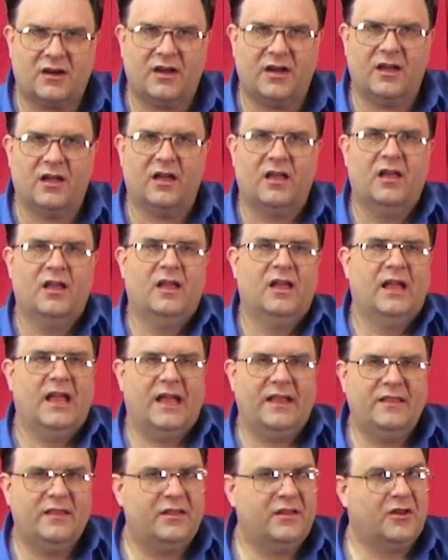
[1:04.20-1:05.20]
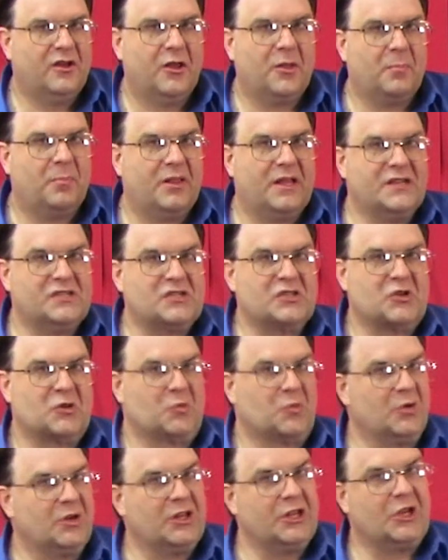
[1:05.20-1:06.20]
area, and then the other places
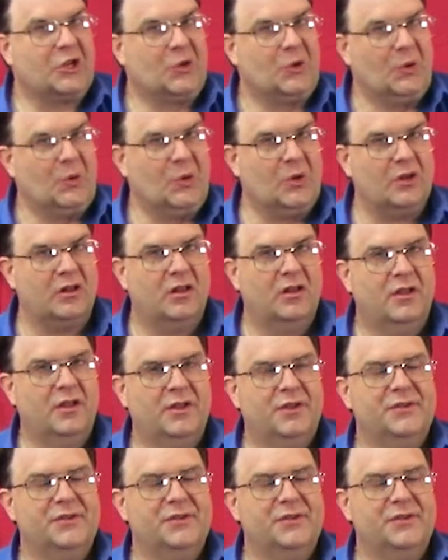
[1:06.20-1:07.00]
are really cool.